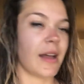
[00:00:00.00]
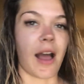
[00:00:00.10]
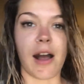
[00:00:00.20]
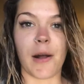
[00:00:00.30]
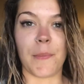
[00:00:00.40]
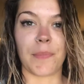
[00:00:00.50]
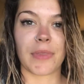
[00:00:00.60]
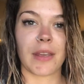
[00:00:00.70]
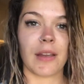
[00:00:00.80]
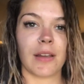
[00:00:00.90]
um,
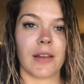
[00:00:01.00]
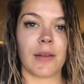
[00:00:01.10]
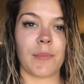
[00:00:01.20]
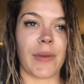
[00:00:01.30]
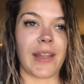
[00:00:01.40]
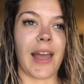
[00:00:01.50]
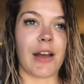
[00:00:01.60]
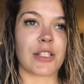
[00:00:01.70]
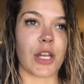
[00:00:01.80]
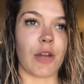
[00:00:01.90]
but
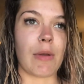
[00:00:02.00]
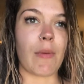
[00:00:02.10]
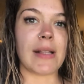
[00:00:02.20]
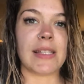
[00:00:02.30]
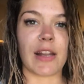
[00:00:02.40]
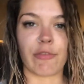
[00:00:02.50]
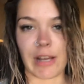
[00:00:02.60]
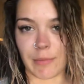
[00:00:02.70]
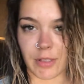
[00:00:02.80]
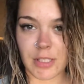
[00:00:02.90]
yeah so we went down
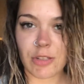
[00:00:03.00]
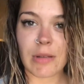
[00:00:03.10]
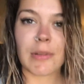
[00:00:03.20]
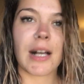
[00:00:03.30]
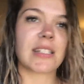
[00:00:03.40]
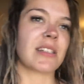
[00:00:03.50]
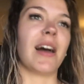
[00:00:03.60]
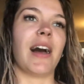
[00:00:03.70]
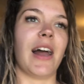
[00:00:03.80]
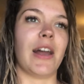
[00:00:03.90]
Fremont Strip last
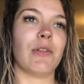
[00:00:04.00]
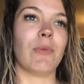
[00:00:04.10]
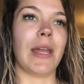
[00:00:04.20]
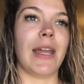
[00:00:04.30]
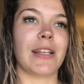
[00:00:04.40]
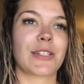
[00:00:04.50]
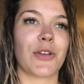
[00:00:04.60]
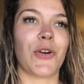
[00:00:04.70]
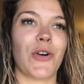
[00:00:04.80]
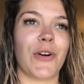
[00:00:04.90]
night we
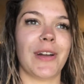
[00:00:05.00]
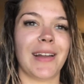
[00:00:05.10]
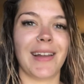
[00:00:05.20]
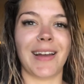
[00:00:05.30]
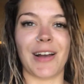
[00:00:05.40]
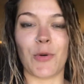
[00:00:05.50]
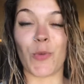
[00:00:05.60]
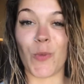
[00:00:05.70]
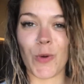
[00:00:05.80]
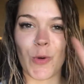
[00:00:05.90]
saw a
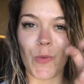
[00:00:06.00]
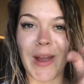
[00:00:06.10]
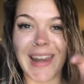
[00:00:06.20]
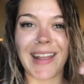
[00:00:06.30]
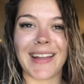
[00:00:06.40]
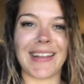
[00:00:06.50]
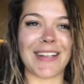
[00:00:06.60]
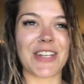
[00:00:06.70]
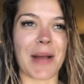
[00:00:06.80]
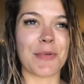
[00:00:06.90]
wedding in a
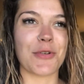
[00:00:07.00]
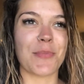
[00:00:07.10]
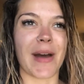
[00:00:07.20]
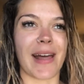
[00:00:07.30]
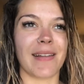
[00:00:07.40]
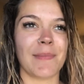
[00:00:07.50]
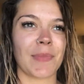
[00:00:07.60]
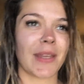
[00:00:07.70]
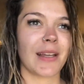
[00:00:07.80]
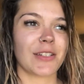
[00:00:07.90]
chapel but
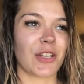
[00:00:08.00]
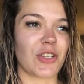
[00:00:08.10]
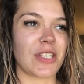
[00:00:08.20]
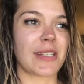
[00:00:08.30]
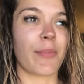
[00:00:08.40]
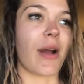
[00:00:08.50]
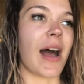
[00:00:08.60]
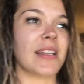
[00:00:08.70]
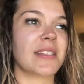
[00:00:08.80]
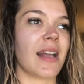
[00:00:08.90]
so she
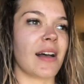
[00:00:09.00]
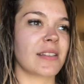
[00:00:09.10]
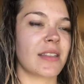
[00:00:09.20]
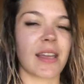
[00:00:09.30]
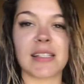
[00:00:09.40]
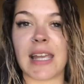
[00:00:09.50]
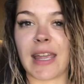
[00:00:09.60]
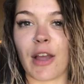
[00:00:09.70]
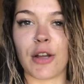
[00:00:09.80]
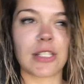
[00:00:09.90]
surprised us, the
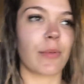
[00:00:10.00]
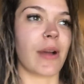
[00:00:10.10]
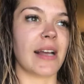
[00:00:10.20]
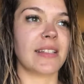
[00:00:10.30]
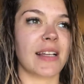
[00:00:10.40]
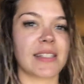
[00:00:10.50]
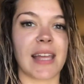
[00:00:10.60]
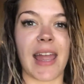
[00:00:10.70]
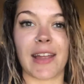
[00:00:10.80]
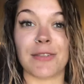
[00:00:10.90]
Contiki host surprised us
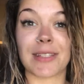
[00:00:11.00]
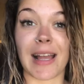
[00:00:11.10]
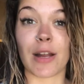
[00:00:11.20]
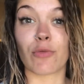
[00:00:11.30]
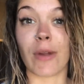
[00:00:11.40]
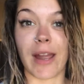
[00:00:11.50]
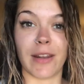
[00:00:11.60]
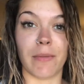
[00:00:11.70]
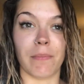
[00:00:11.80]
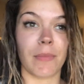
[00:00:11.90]
saying it was like a
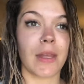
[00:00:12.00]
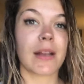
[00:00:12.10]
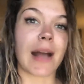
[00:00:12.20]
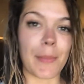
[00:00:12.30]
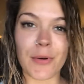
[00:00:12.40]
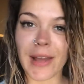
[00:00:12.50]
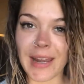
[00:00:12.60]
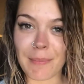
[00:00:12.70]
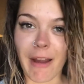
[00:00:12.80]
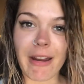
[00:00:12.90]
random couple
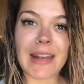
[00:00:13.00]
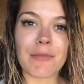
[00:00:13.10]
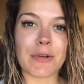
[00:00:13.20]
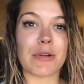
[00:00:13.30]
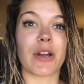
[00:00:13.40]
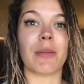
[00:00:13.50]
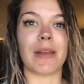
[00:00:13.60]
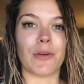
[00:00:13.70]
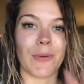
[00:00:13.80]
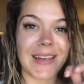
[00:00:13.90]
getting married and we were going to
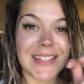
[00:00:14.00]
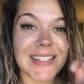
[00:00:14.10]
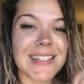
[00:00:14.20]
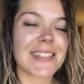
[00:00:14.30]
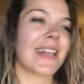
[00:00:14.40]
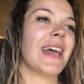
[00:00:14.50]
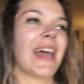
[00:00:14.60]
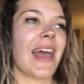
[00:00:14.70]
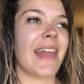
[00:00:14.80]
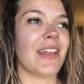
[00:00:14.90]
be the witnesses.
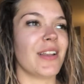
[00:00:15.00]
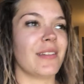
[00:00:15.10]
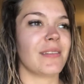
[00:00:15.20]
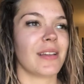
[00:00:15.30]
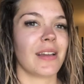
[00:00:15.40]
And then